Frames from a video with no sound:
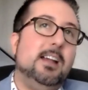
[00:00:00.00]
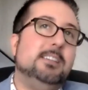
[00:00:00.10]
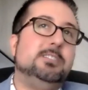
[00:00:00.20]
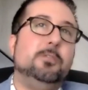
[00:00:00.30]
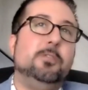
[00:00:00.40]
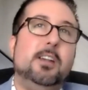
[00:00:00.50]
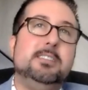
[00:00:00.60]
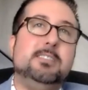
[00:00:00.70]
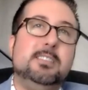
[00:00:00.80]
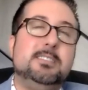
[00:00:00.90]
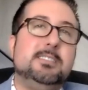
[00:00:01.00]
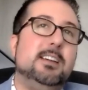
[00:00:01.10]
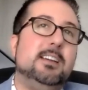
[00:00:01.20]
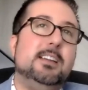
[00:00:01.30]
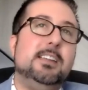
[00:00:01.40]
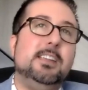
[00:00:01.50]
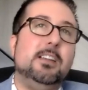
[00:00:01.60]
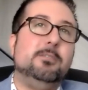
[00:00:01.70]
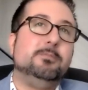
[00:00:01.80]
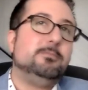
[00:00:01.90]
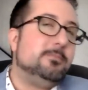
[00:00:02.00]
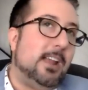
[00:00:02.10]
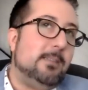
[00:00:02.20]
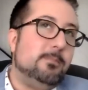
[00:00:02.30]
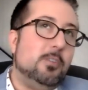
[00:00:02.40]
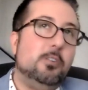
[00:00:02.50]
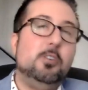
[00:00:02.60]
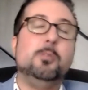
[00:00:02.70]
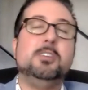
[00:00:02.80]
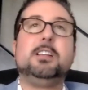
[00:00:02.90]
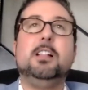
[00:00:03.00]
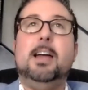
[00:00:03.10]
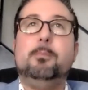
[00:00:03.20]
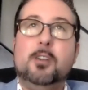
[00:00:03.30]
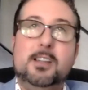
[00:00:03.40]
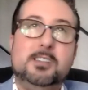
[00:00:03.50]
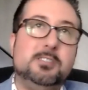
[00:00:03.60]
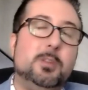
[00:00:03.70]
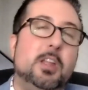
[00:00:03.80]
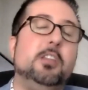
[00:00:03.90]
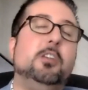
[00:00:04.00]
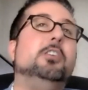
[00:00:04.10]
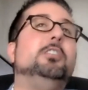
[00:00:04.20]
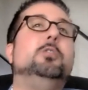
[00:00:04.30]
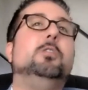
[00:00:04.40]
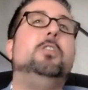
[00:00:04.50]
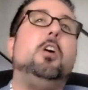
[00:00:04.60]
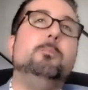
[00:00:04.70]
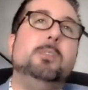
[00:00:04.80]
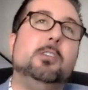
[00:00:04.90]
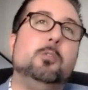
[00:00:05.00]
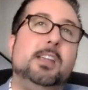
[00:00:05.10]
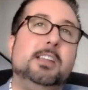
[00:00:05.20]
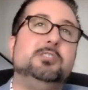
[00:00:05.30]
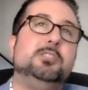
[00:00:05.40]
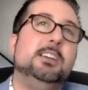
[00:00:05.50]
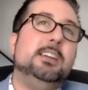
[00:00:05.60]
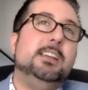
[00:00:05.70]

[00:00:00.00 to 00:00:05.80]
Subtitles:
So for instance, had numerous collaborations with Unearthed who have helped me to reach,